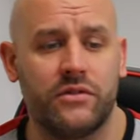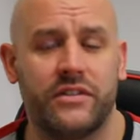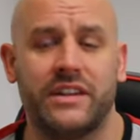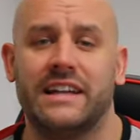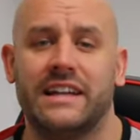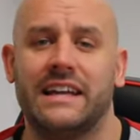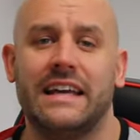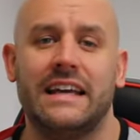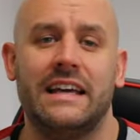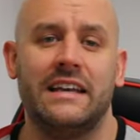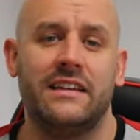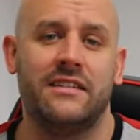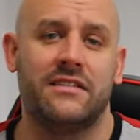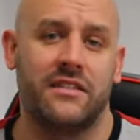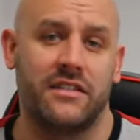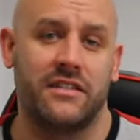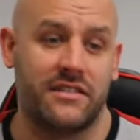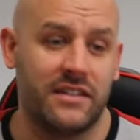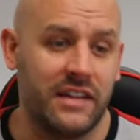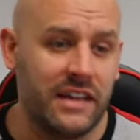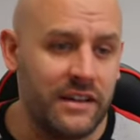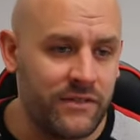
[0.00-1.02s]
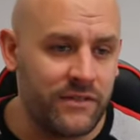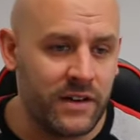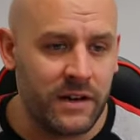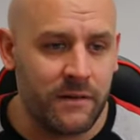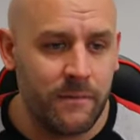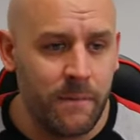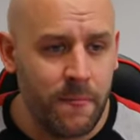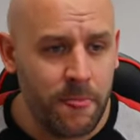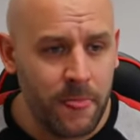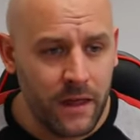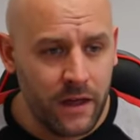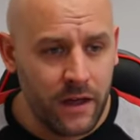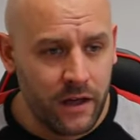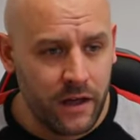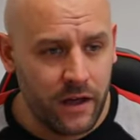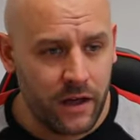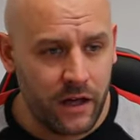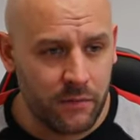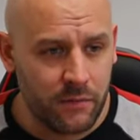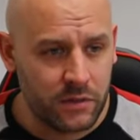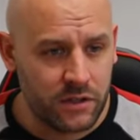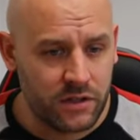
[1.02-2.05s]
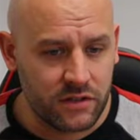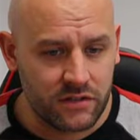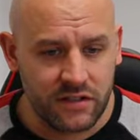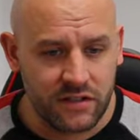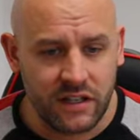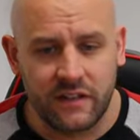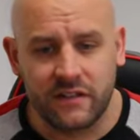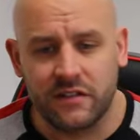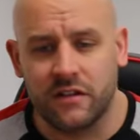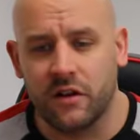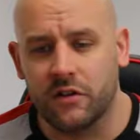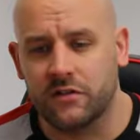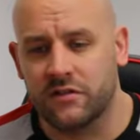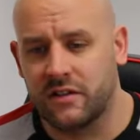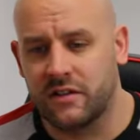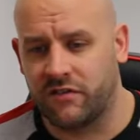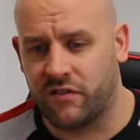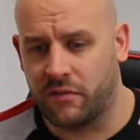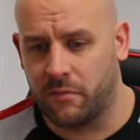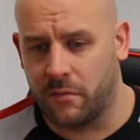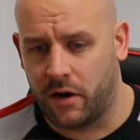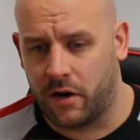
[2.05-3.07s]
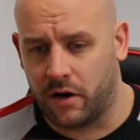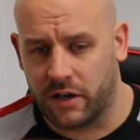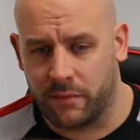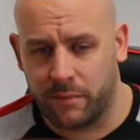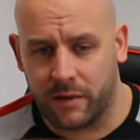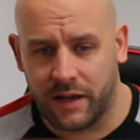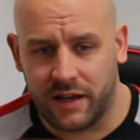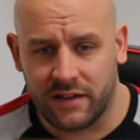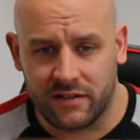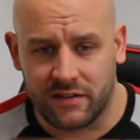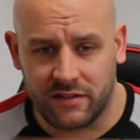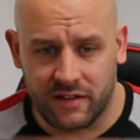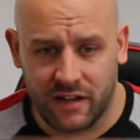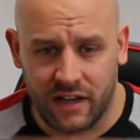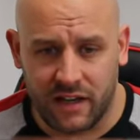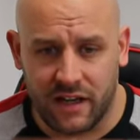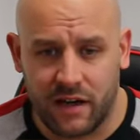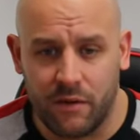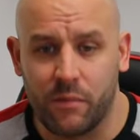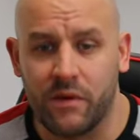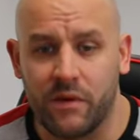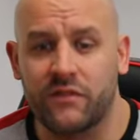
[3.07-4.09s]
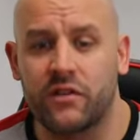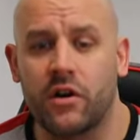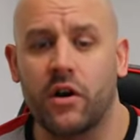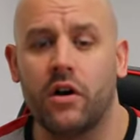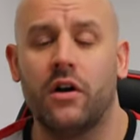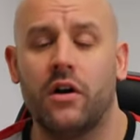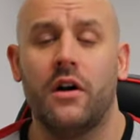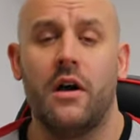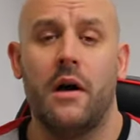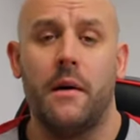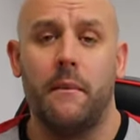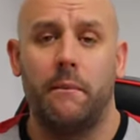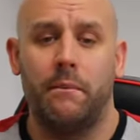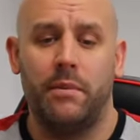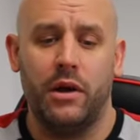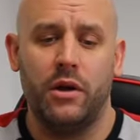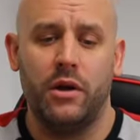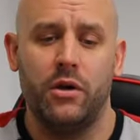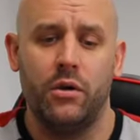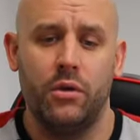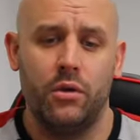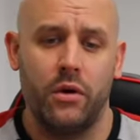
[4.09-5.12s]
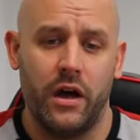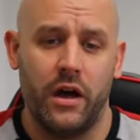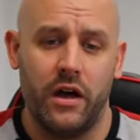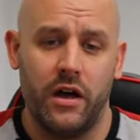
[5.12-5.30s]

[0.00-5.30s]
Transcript: v Leeds this evening, you can see there's lots of different marketplaces here, and we've got blue